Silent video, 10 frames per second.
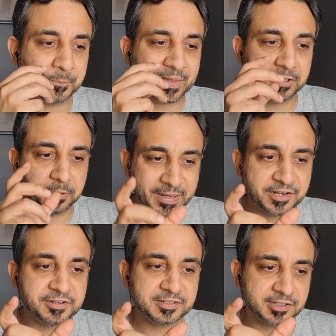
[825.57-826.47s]
And the
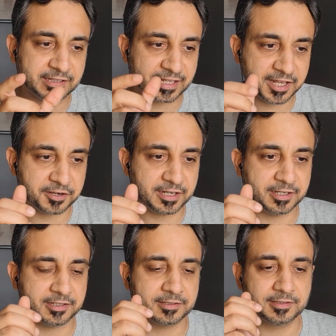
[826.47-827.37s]
main reason there
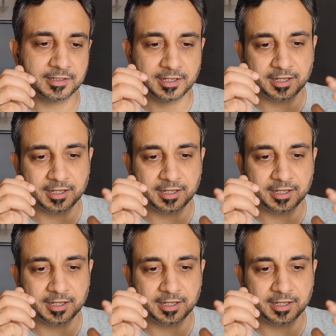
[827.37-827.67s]
is